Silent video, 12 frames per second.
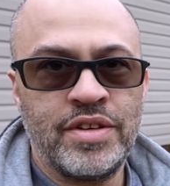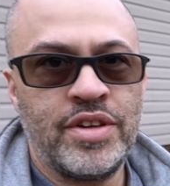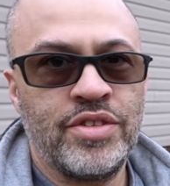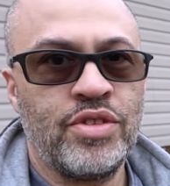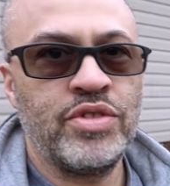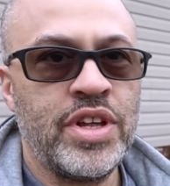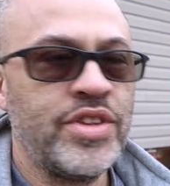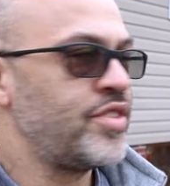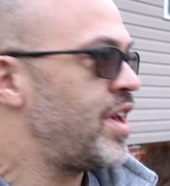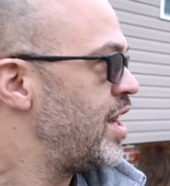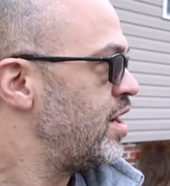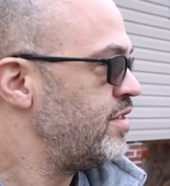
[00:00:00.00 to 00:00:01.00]
is on the other
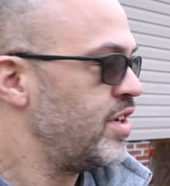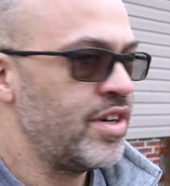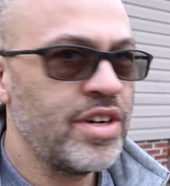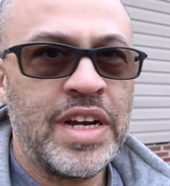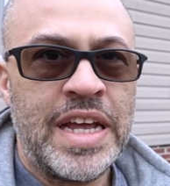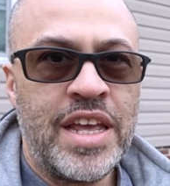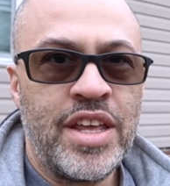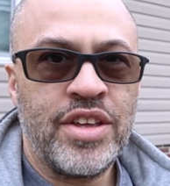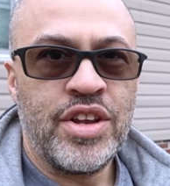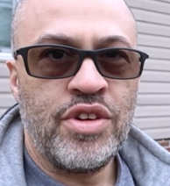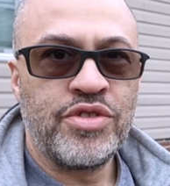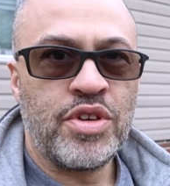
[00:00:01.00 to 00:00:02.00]
side over here,
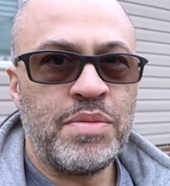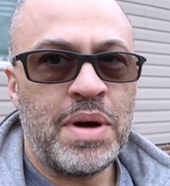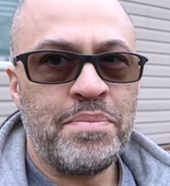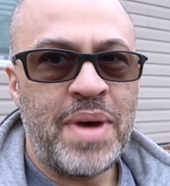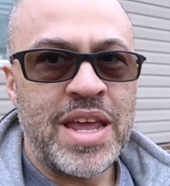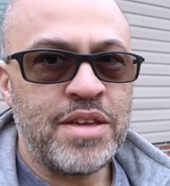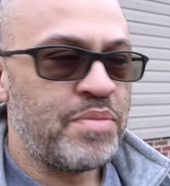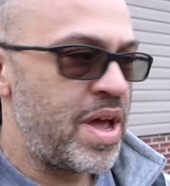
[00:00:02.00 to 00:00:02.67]
you know, it's on my main